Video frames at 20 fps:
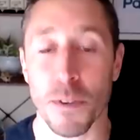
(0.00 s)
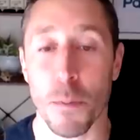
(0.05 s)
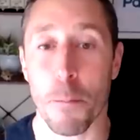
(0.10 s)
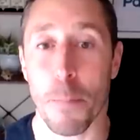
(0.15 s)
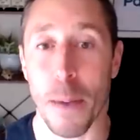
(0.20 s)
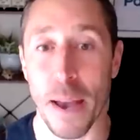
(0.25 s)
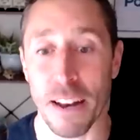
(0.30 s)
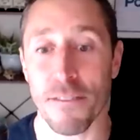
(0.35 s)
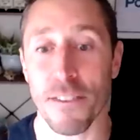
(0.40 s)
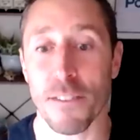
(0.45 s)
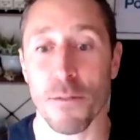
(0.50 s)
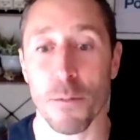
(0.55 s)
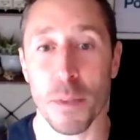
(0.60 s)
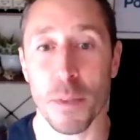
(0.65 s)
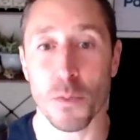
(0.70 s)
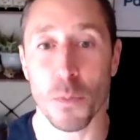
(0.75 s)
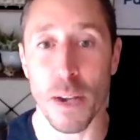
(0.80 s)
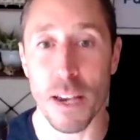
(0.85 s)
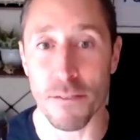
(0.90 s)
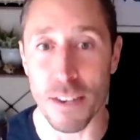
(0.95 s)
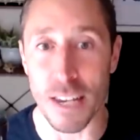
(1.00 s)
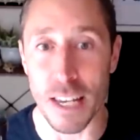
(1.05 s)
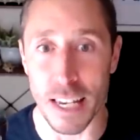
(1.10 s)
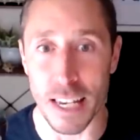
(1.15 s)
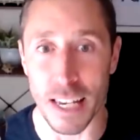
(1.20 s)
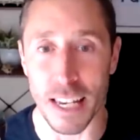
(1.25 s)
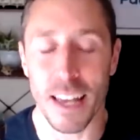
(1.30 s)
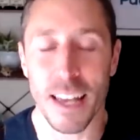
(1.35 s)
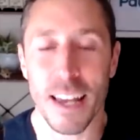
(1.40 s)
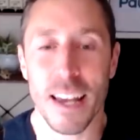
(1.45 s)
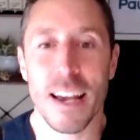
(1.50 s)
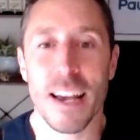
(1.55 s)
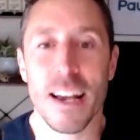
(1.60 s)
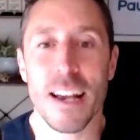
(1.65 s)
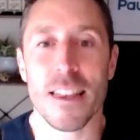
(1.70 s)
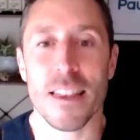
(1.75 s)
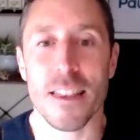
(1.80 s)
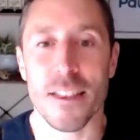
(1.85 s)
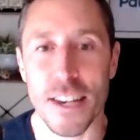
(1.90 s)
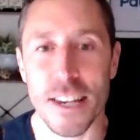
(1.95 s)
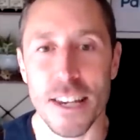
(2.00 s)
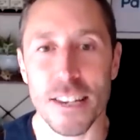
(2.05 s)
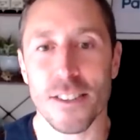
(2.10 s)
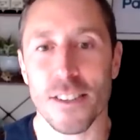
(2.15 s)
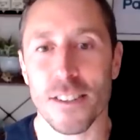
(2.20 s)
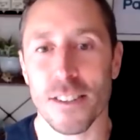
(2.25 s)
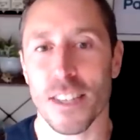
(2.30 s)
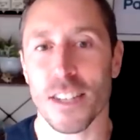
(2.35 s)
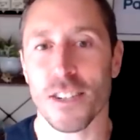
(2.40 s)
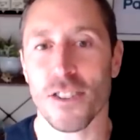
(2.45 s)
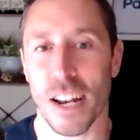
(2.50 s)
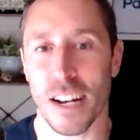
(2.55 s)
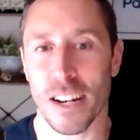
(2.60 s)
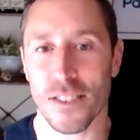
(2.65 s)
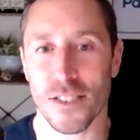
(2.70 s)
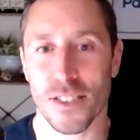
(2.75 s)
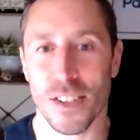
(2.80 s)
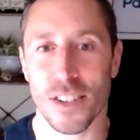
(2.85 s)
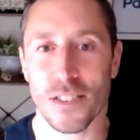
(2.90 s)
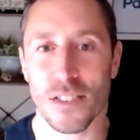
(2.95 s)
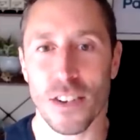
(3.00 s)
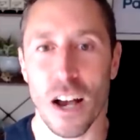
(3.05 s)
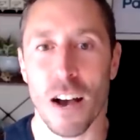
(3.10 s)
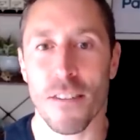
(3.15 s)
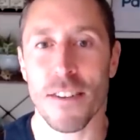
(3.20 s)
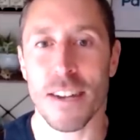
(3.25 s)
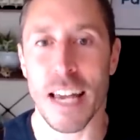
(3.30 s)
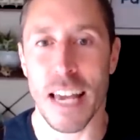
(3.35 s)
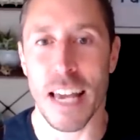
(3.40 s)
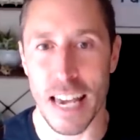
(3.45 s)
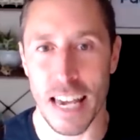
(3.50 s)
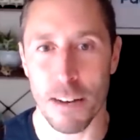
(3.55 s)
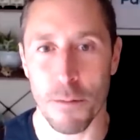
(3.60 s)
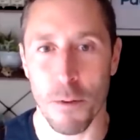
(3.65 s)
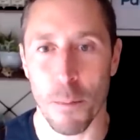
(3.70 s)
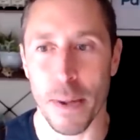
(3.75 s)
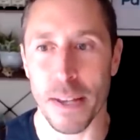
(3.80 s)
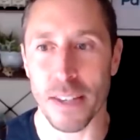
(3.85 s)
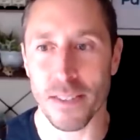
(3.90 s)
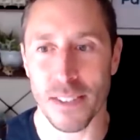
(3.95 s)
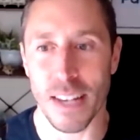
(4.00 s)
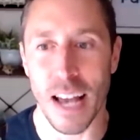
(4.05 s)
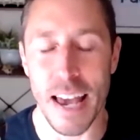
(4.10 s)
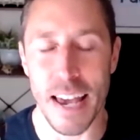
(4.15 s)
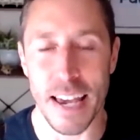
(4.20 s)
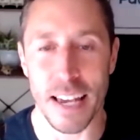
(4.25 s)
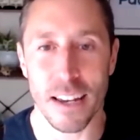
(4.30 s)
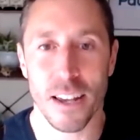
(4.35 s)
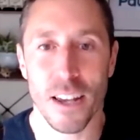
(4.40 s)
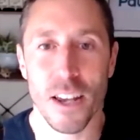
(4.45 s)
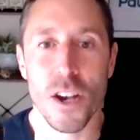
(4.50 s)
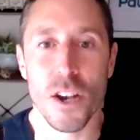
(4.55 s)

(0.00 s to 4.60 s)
to benefit from this way of eating. This is the genesis of an animal-based diet.